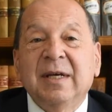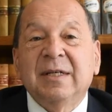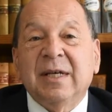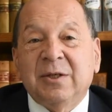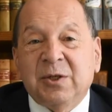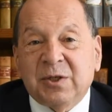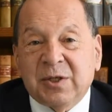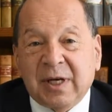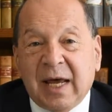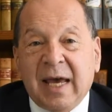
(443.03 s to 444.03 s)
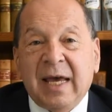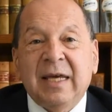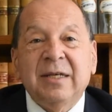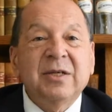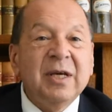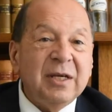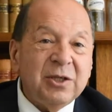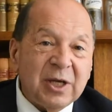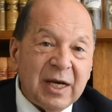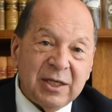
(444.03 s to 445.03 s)
such as delays,
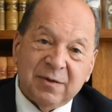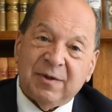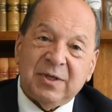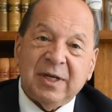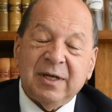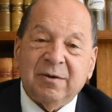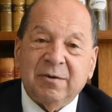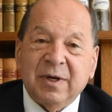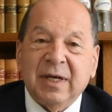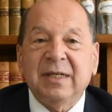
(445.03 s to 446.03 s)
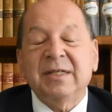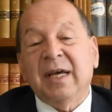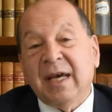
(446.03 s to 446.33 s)
change of itineraries,